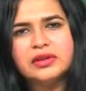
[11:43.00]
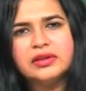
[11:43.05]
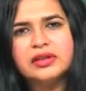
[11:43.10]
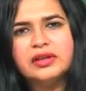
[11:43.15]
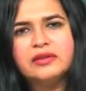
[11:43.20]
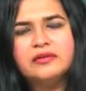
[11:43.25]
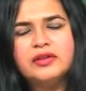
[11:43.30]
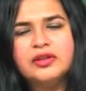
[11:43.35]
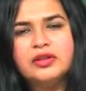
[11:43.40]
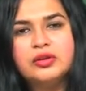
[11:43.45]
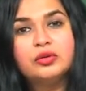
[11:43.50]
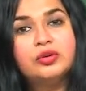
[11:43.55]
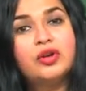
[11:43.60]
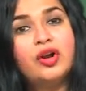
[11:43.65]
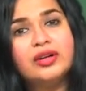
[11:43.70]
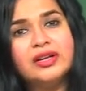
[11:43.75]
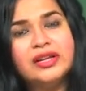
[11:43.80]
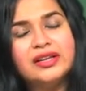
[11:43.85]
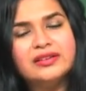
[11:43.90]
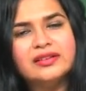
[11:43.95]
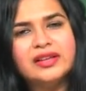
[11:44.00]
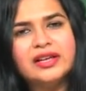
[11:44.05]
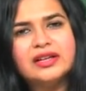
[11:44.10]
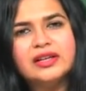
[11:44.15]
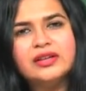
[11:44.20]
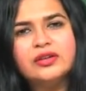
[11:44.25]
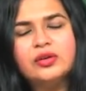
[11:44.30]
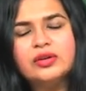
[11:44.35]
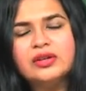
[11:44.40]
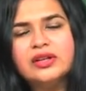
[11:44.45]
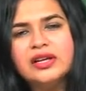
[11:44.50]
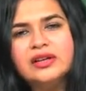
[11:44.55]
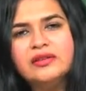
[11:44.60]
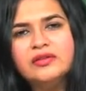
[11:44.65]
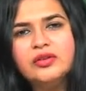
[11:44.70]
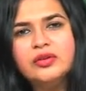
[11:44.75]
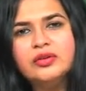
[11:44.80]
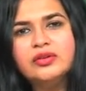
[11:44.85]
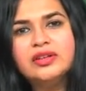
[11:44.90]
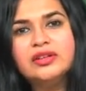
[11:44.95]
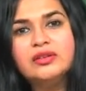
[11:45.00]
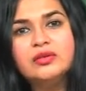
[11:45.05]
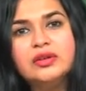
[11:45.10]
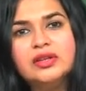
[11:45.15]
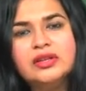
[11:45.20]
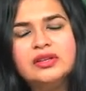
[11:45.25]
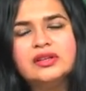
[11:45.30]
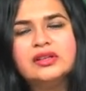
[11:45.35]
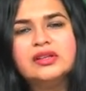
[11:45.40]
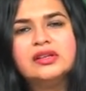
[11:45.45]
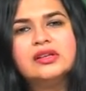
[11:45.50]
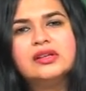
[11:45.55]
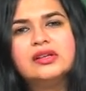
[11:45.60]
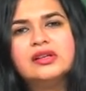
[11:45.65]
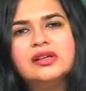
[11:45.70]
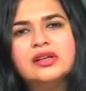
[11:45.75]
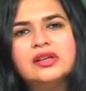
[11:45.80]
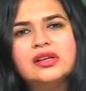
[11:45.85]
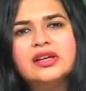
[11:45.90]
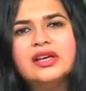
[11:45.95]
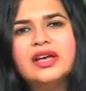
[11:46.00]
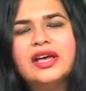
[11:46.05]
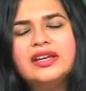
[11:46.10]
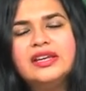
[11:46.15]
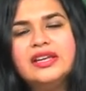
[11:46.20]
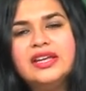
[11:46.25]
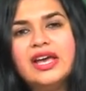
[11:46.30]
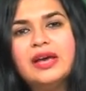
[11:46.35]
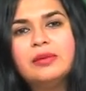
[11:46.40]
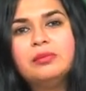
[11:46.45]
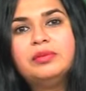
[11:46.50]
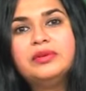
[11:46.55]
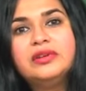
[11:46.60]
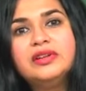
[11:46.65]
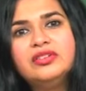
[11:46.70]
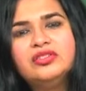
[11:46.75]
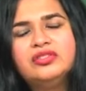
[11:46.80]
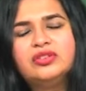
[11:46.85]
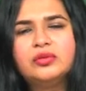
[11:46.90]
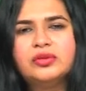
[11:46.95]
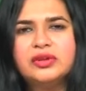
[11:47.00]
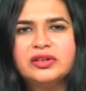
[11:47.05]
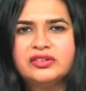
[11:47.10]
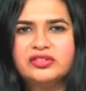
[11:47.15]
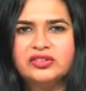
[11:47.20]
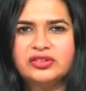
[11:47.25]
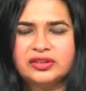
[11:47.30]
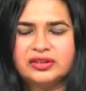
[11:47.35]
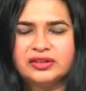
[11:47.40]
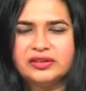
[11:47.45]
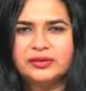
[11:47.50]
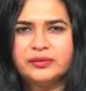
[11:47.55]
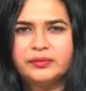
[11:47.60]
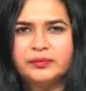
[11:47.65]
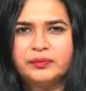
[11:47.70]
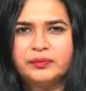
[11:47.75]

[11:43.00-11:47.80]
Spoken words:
giving you, not exactly, do not confuse it with any abridged version.